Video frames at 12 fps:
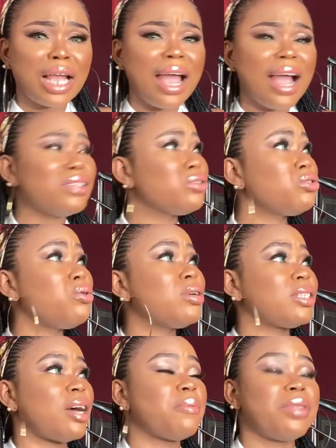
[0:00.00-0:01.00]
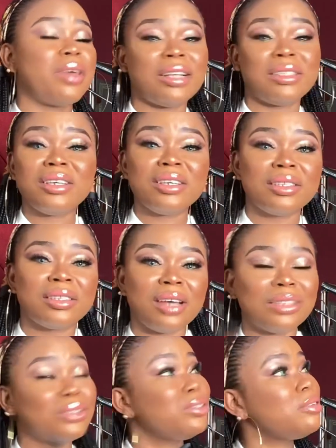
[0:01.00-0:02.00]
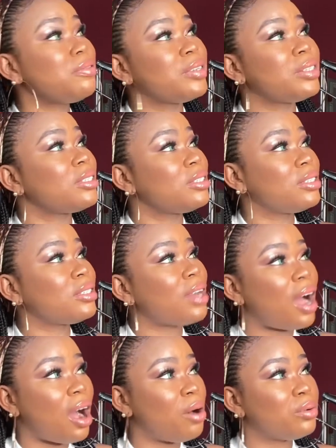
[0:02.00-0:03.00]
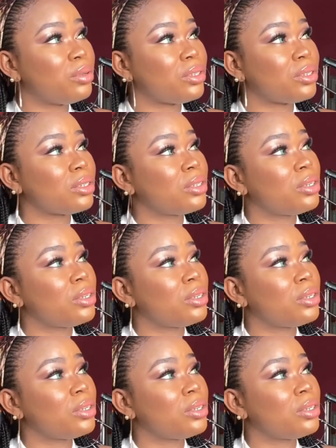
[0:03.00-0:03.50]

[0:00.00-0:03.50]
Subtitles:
I don't know what's happening. I don't know if it's this house.